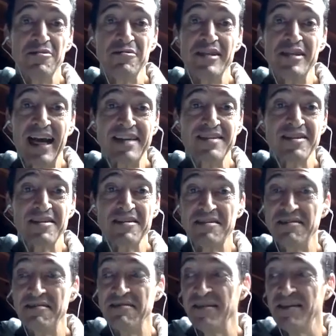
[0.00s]
cancer,
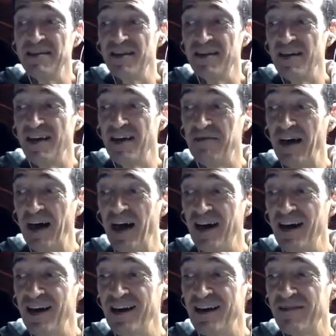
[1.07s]

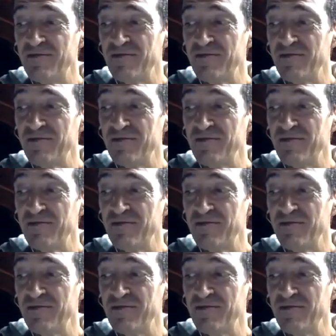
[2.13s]
are,